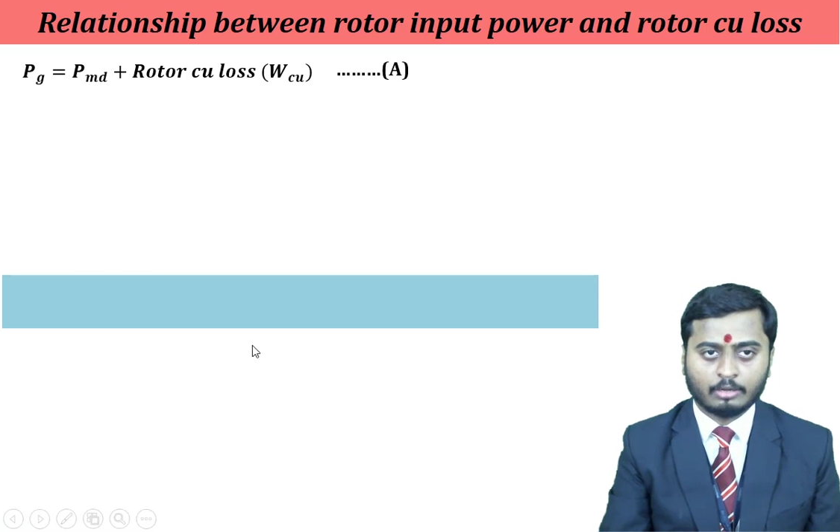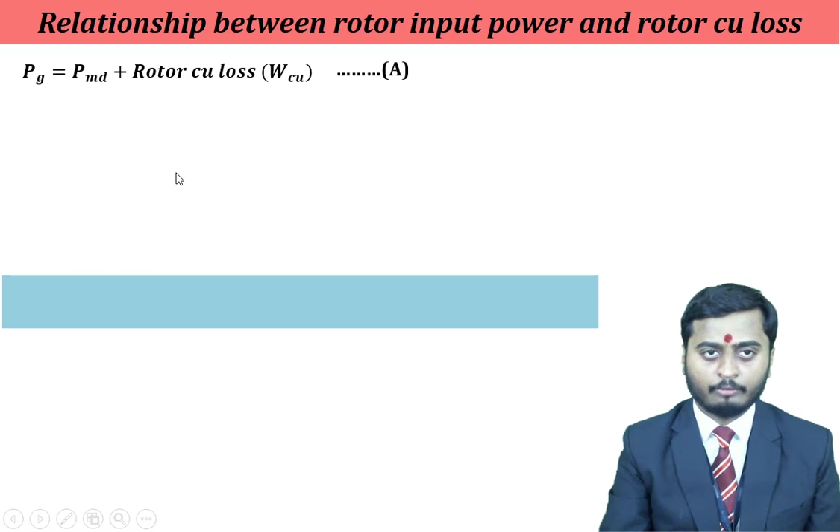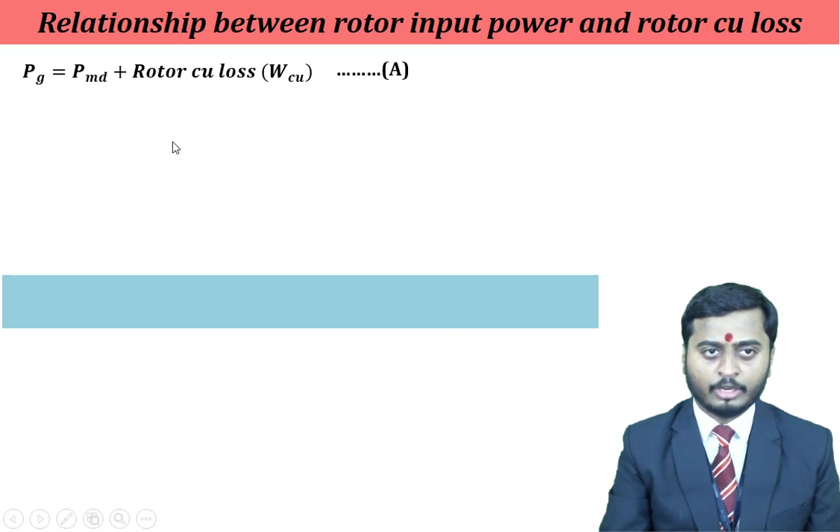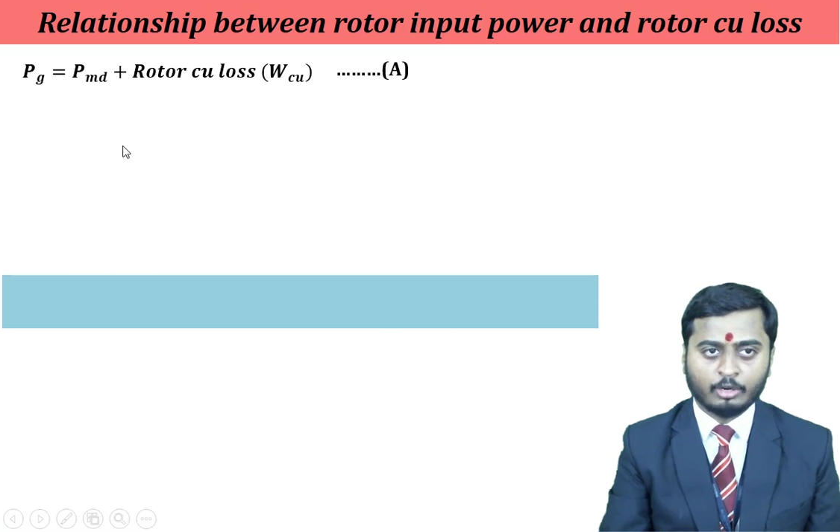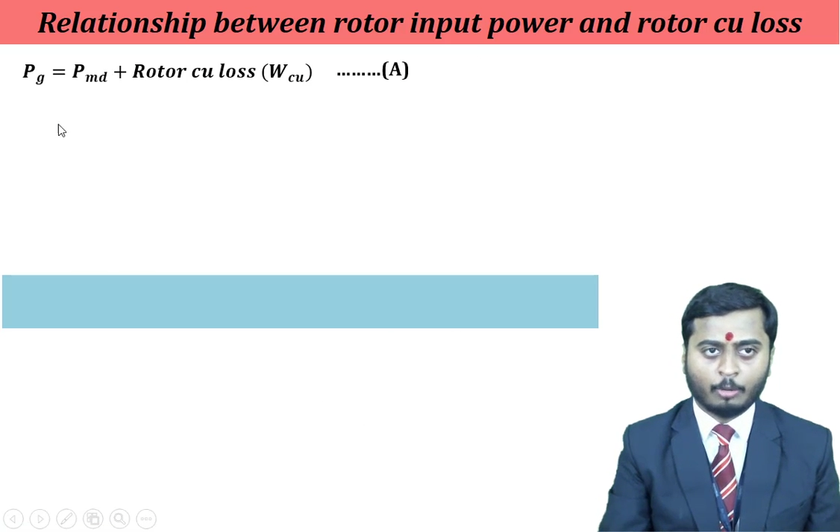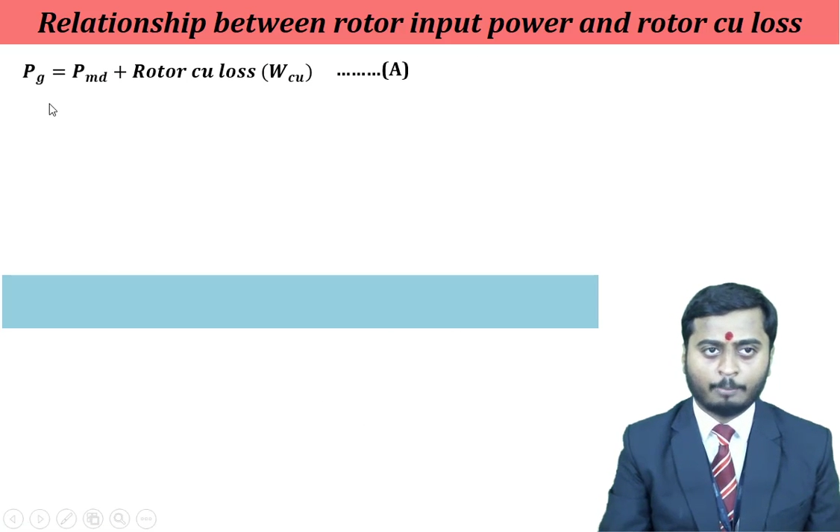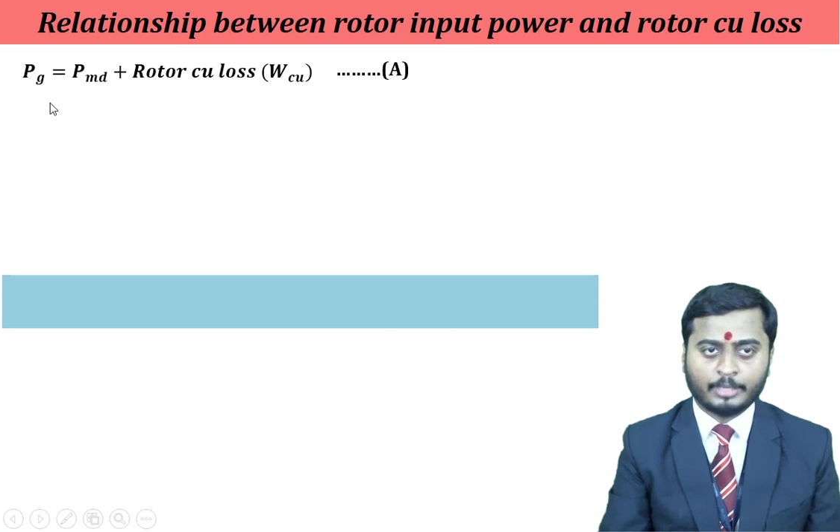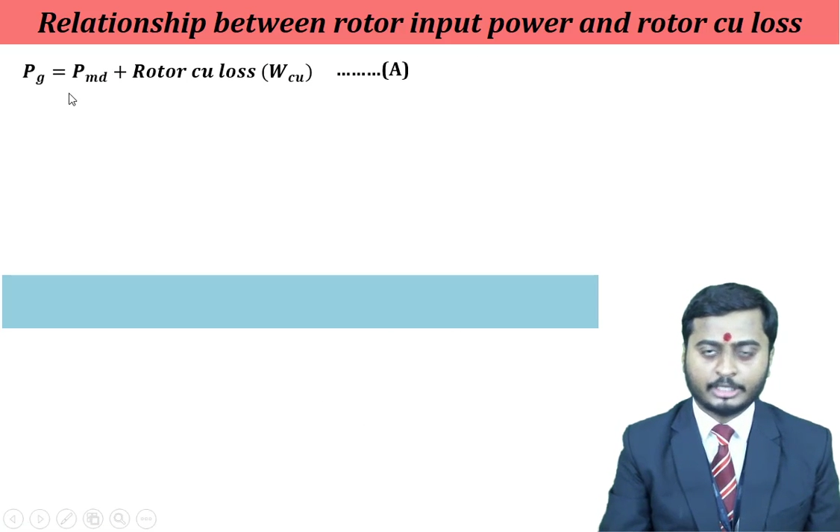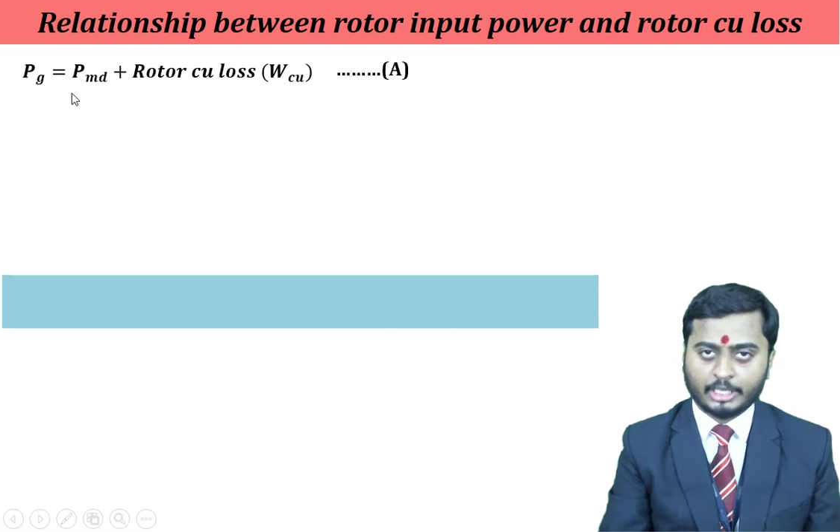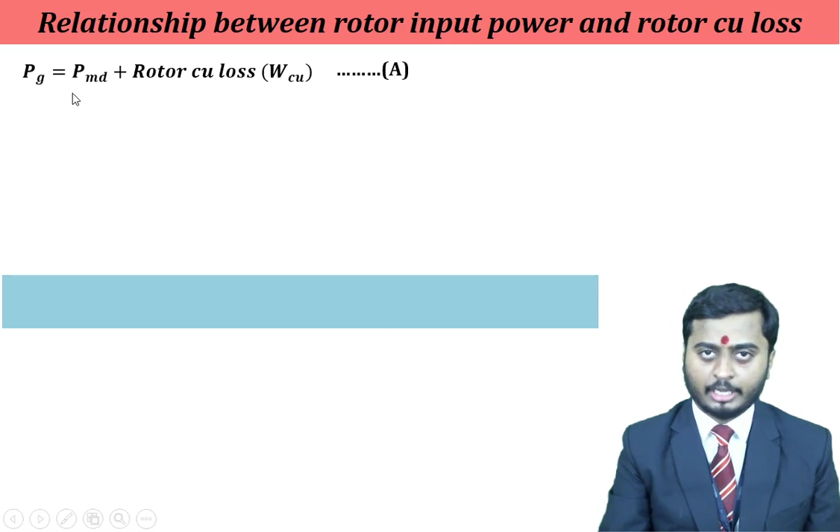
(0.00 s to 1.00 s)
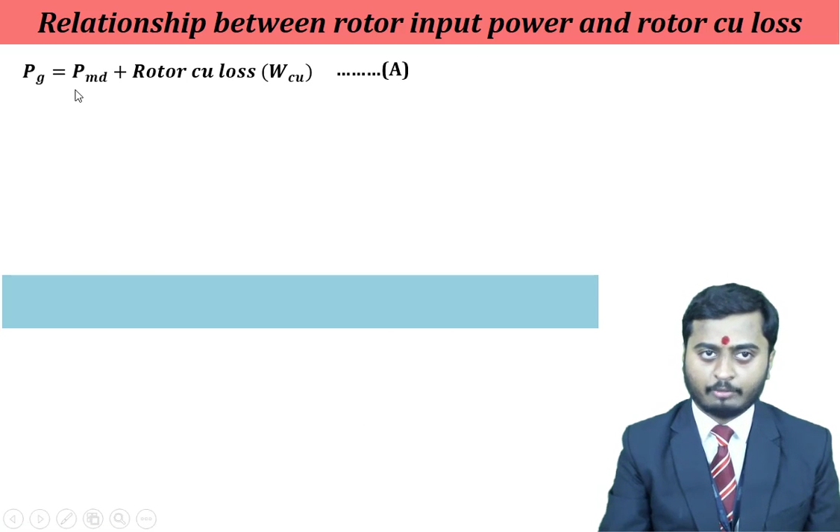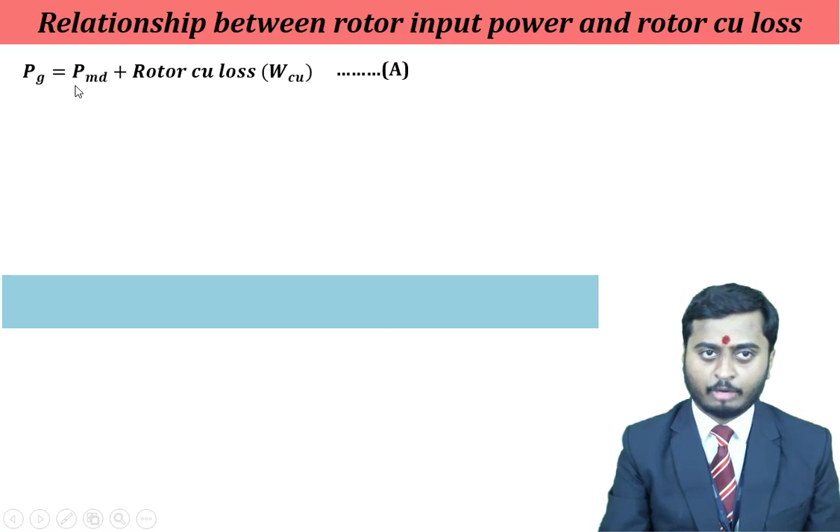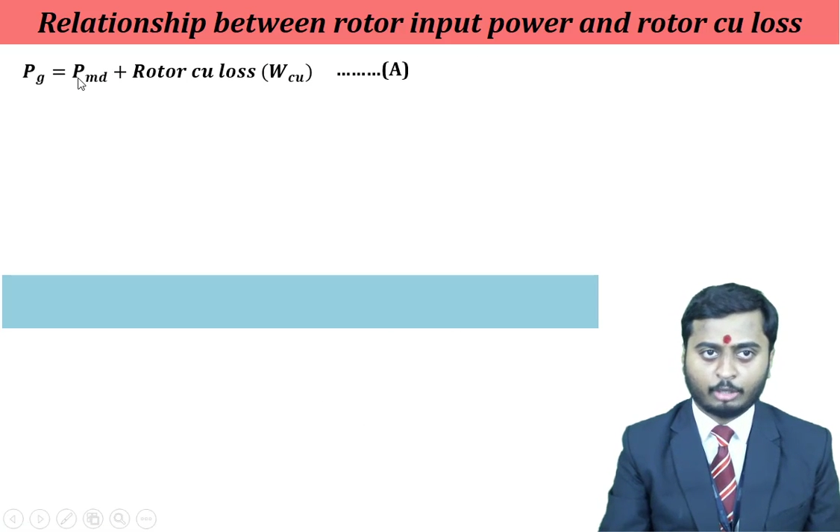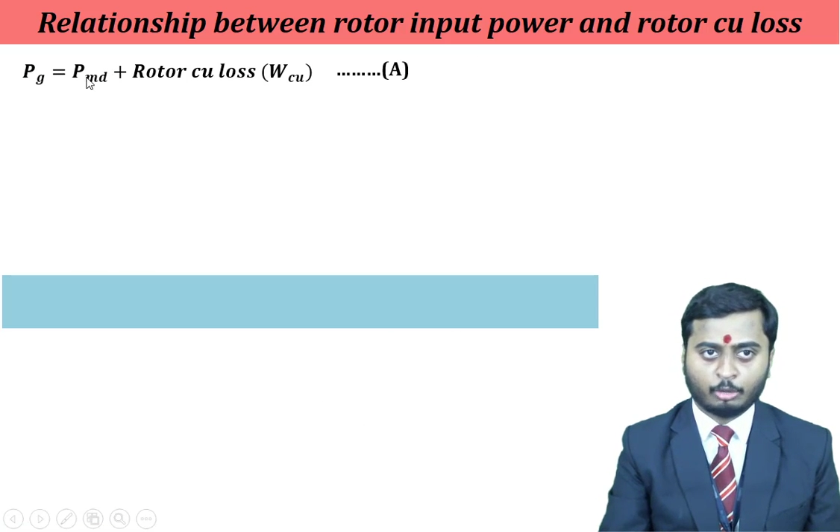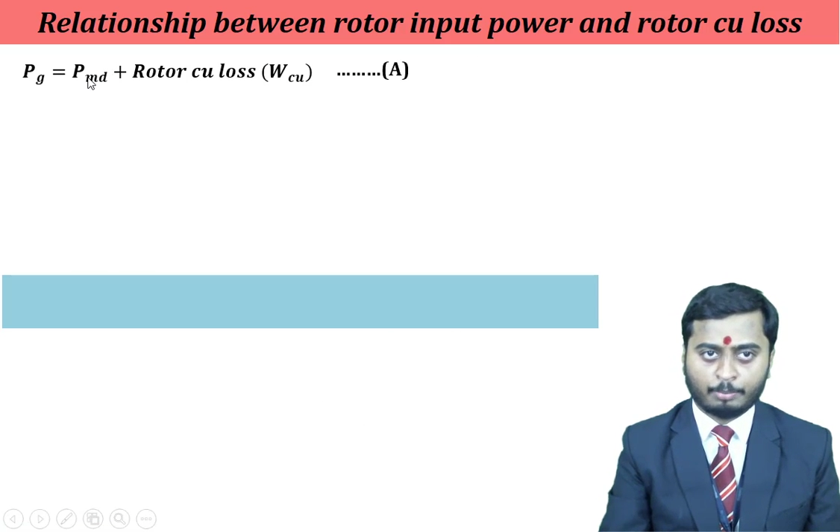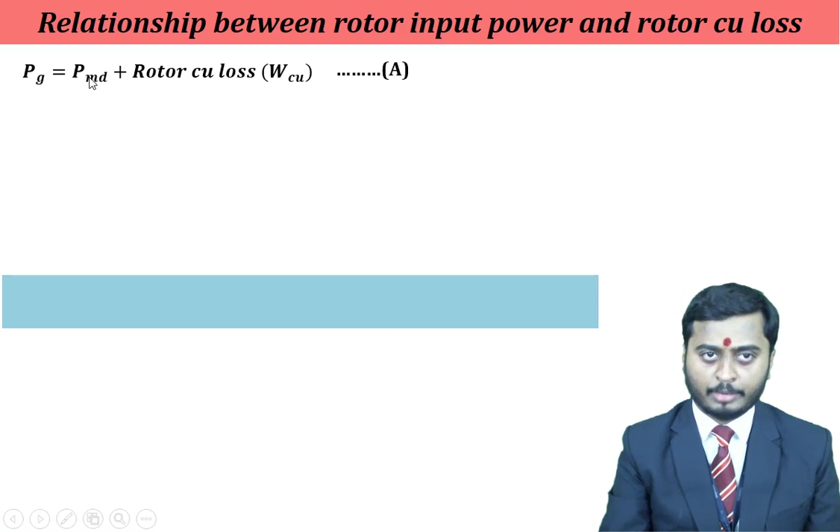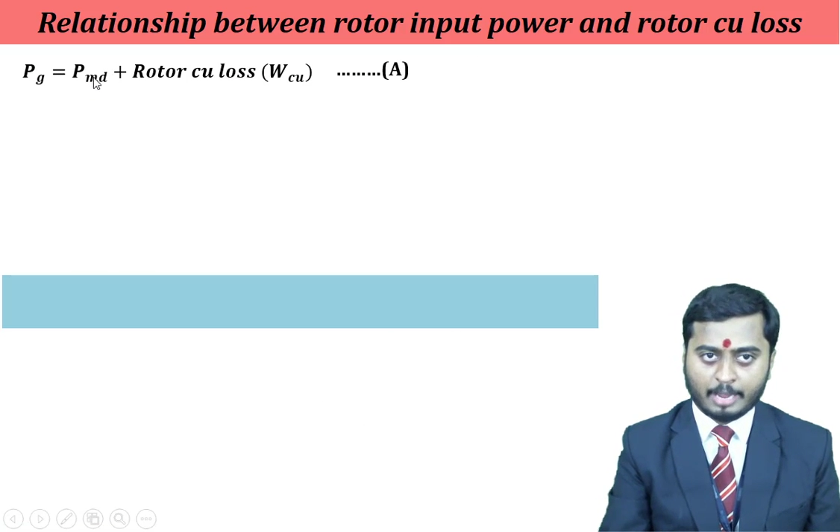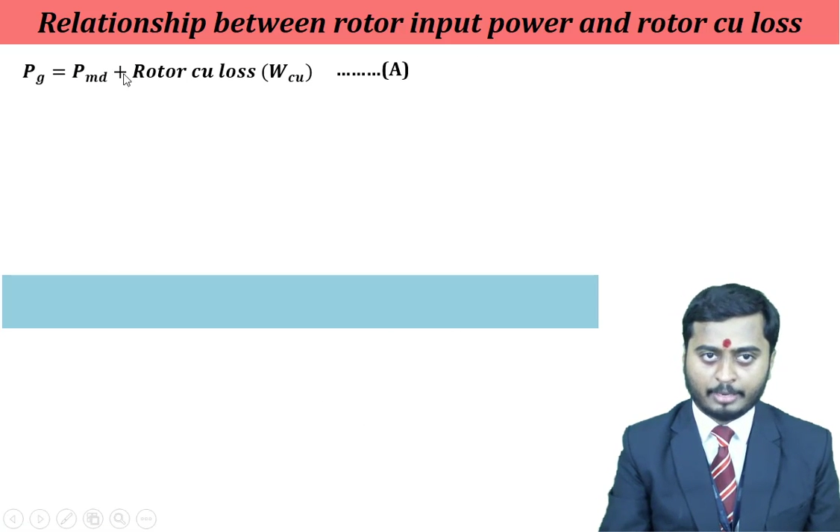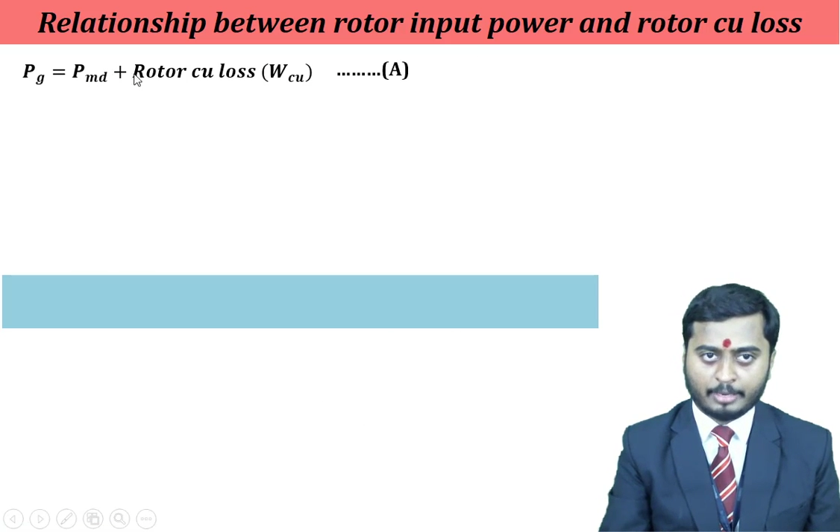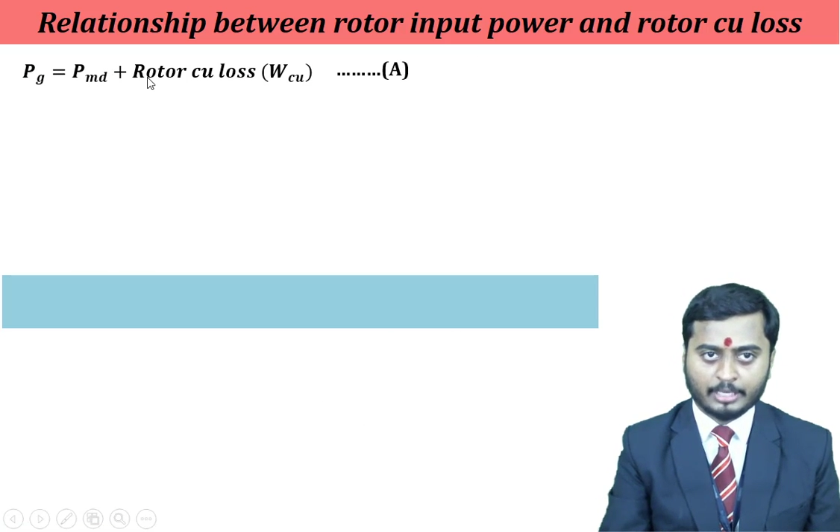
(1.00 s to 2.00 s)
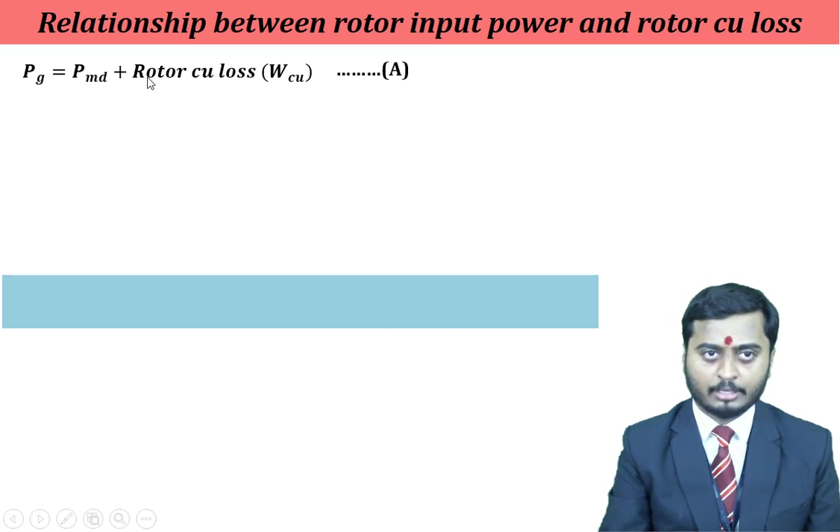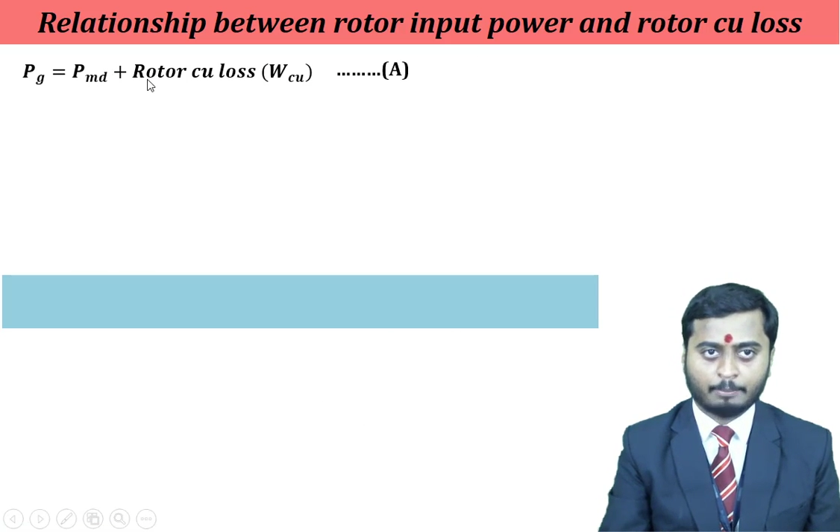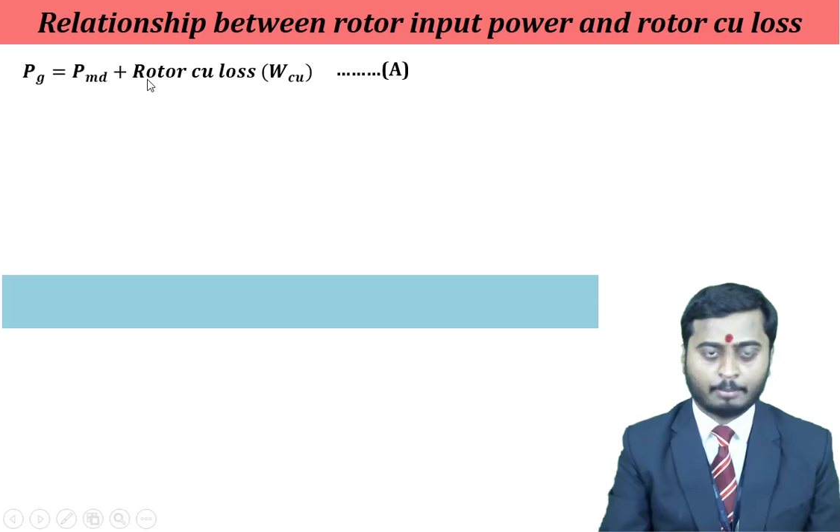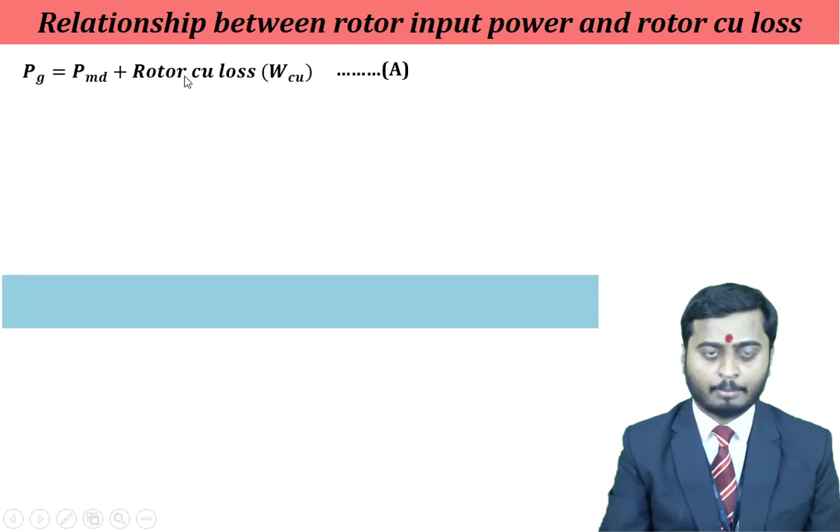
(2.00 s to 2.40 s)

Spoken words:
we know Pg equal to PMD